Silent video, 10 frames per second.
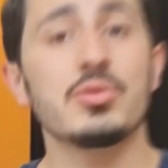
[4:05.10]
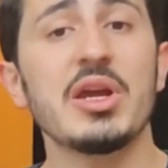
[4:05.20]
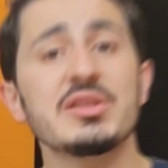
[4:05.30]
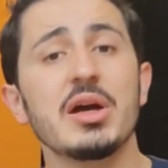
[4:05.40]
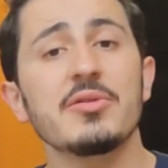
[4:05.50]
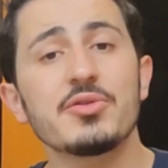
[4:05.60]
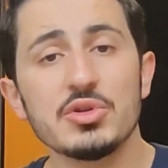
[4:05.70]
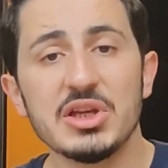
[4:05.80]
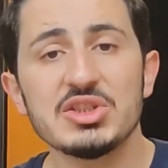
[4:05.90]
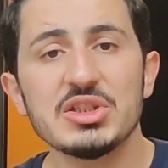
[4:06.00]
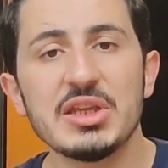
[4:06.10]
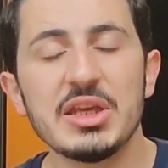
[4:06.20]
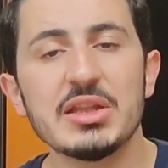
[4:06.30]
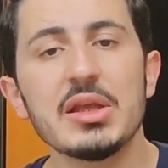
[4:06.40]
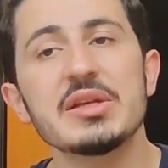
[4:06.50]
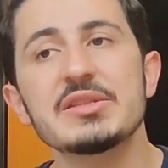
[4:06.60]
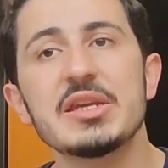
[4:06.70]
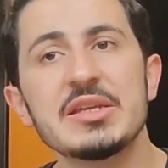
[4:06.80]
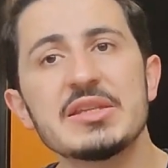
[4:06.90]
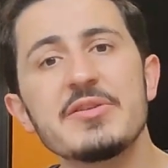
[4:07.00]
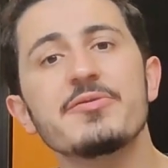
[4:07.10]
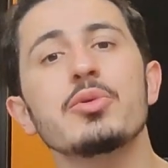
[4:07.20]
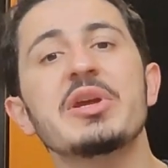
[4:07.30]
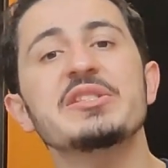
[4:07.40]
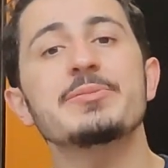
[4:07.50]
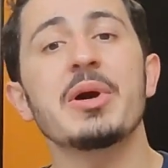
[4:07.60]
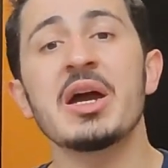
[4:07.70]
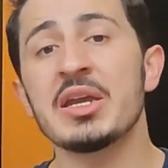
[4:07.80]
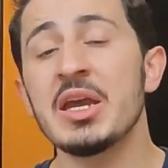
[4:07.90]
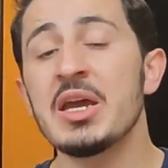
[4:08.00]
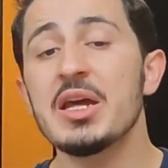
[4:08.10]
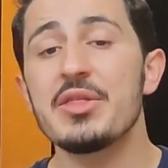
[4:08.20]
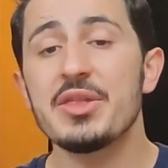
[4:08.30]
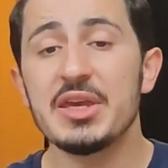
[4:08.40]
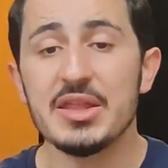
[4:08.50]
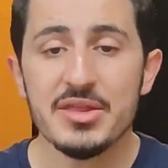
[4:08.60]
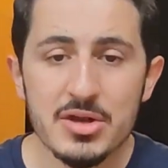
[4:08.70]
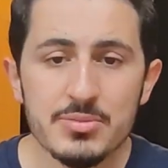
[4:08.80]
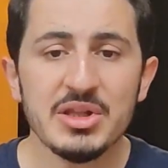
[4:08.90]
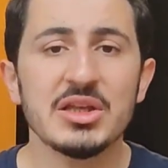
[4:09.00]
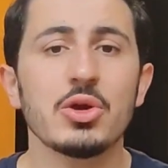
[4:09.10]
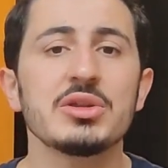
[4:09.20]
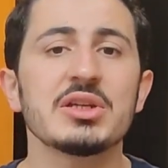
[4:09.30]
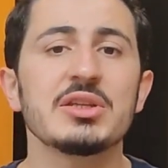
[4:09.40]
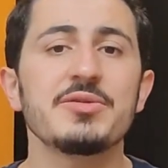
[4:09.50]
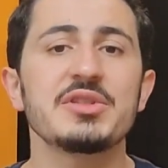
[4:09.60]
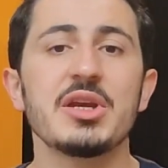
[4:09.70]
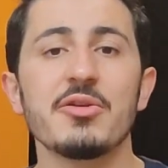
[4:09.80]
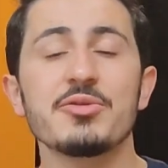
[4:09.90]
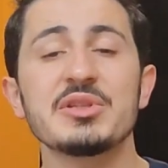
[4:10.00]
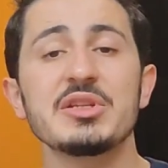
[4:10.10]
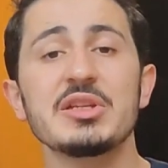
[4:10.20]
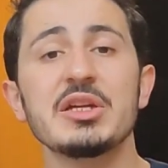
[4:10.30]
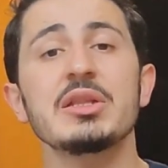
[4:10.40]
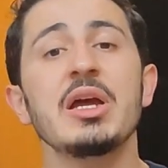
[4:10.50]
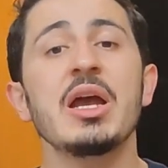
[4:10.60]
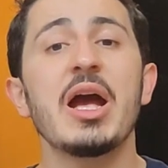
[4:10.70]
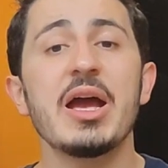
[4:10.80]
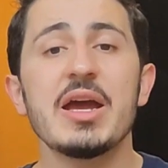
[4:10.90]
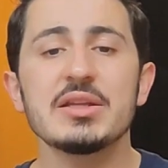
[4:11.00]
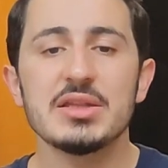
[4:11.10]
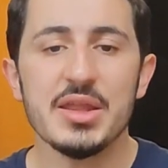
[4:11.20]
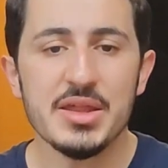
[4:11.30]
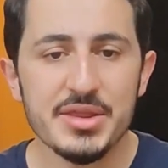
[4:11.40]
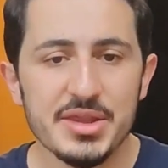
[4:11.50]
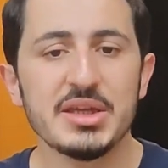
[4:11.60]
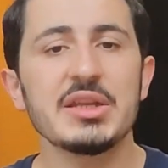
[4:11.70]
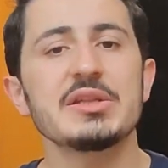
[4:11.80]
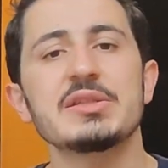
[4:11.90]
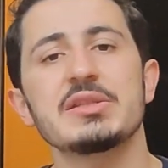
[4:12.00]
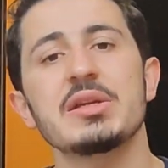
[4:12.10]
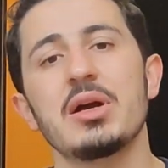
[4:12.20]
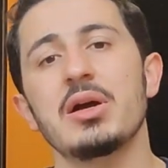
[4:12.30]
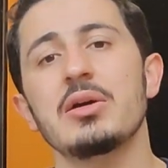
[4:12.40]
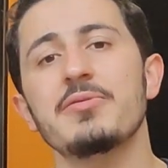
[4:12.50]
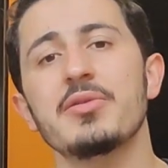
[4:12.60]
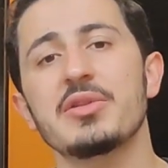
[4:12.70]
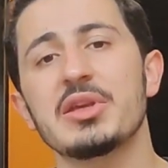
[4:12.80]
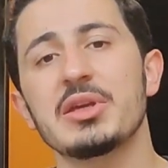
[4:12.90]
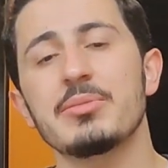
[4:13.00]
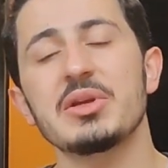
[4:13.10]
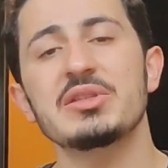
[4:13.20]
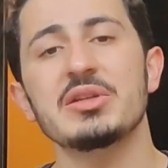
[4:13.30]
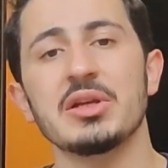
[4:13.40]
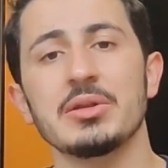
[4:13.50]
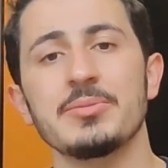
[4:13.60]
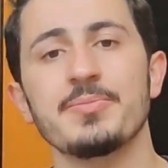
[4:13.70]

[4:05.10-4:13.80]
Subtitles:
rate of conduction heat loss is influenced by the thermal conductivity of the material and the thickness of the material.